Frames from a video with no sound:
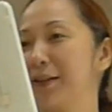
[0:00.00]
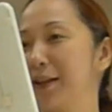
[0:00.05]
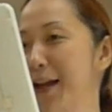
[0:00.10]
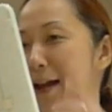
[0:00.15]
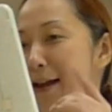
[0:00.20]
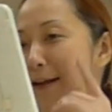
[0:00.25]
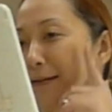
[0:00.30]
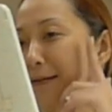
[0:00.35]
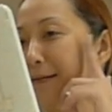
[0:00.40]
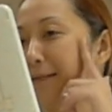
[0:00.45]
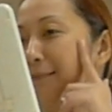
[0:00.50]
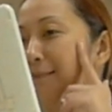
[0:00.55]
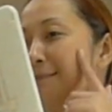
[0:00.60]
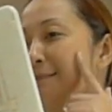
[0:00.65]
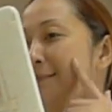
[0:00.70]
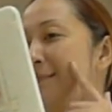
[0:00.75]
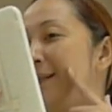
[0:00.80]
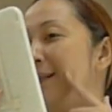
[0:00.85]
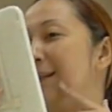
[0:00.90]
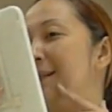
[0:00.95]
than
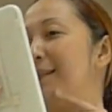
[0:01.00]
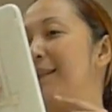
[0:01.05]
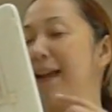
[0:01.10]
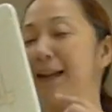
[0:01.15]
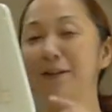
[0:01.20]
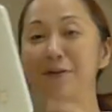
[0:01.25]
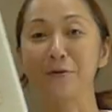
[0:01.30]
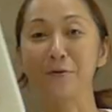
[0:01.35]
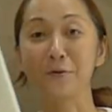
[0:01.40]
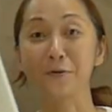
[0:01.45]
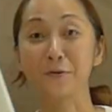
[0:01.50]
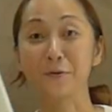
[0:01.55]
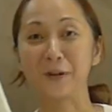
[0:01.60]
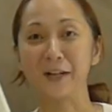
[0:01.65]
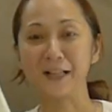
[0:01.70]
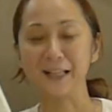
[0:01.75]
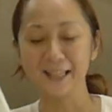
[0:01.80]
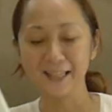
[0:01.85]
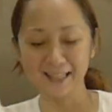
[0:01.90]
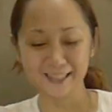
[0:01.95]

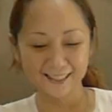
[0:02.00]
usual.